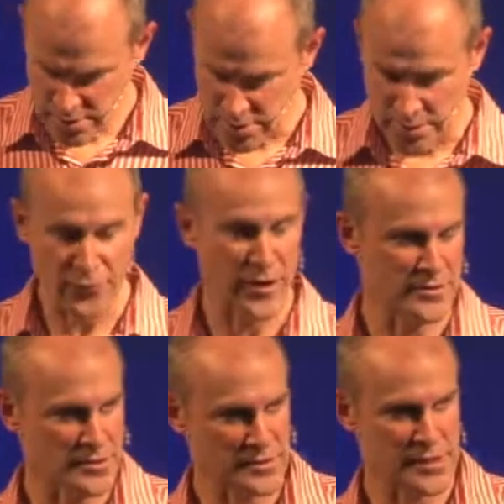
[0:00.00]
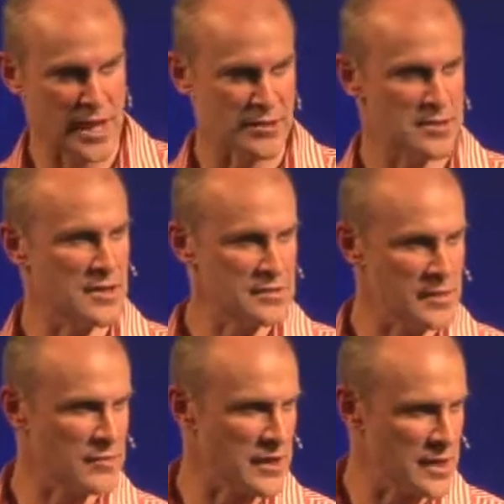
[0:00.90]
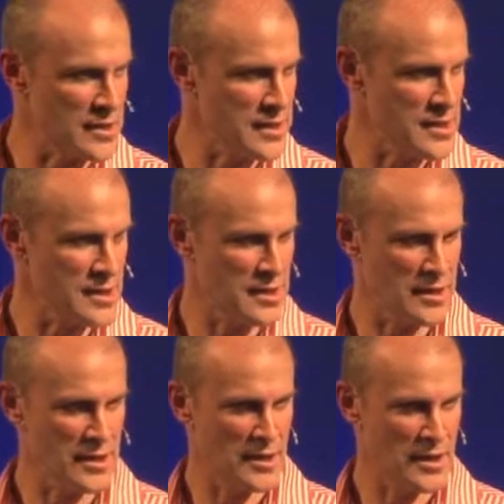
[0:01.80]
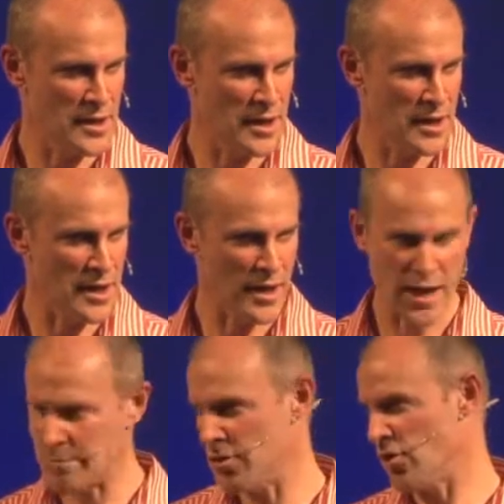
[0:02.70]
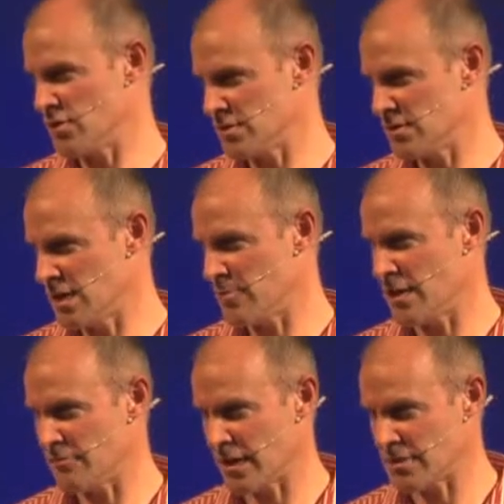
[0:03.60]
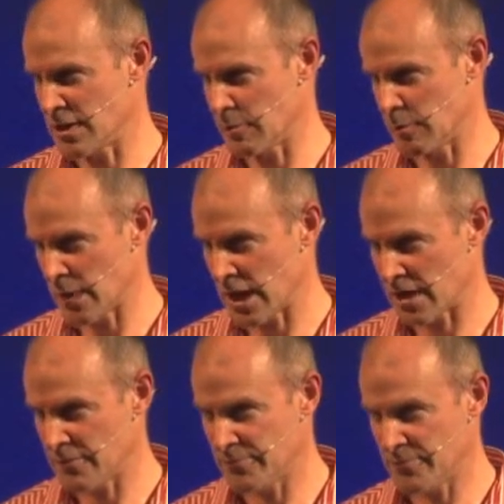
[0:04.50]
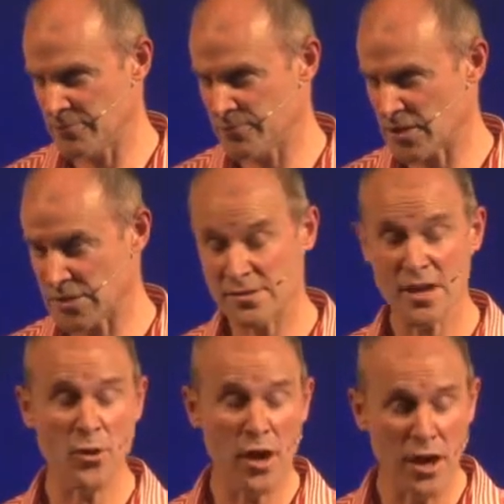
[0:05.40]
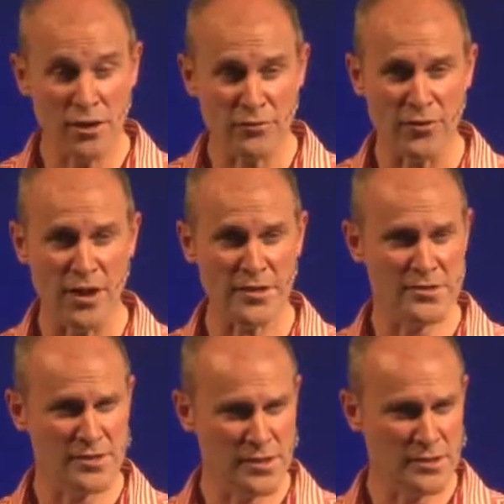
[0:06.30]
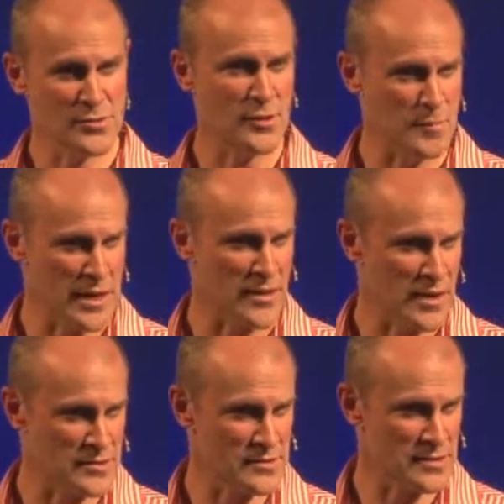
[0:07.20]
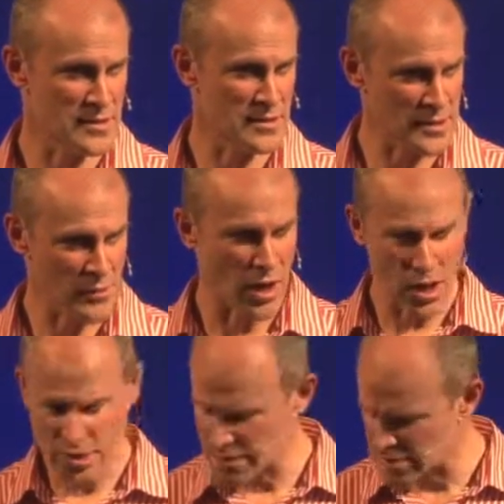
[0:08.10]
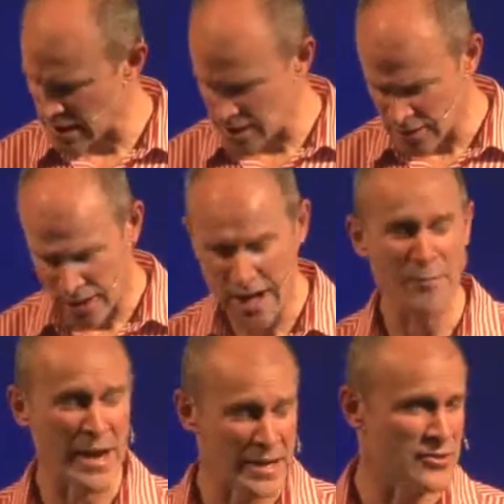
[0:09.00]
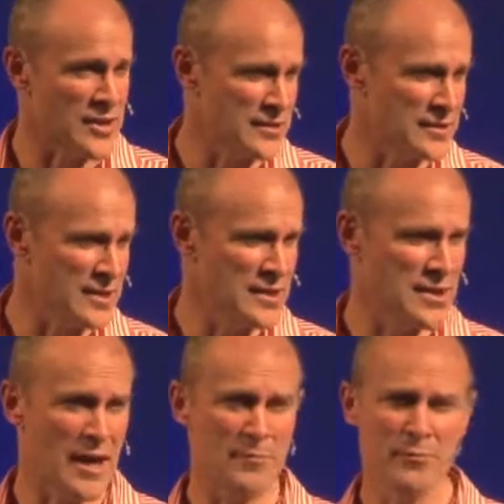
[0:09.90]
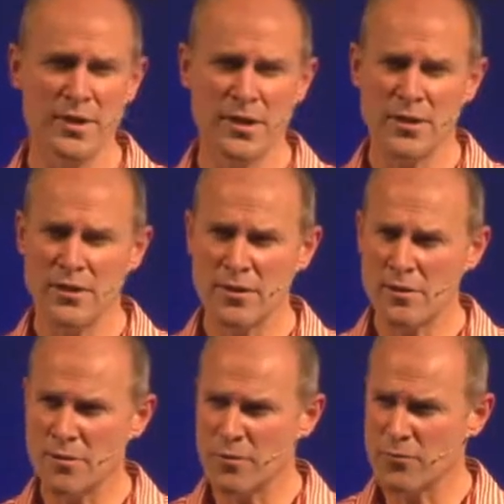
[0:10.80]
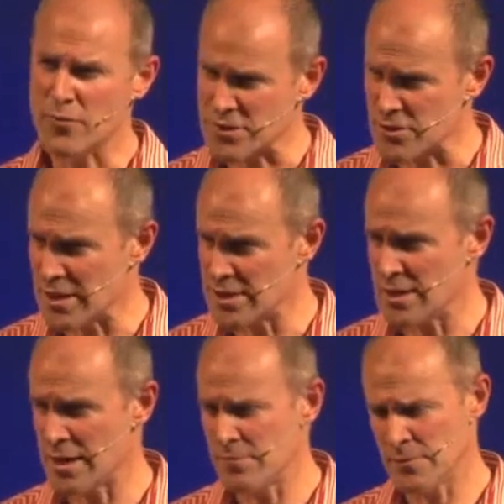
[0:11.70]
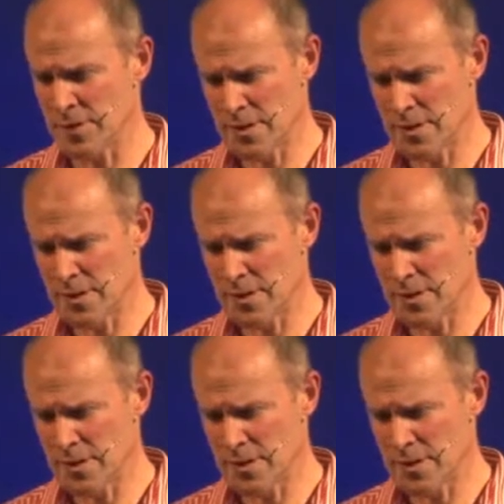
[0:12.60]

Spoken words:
to the front and saying, do you know something? I am not a perfect human being. It's so hard for us to admit this. It's so hard to say, you know, I'm angry. I'm frustrated. I'm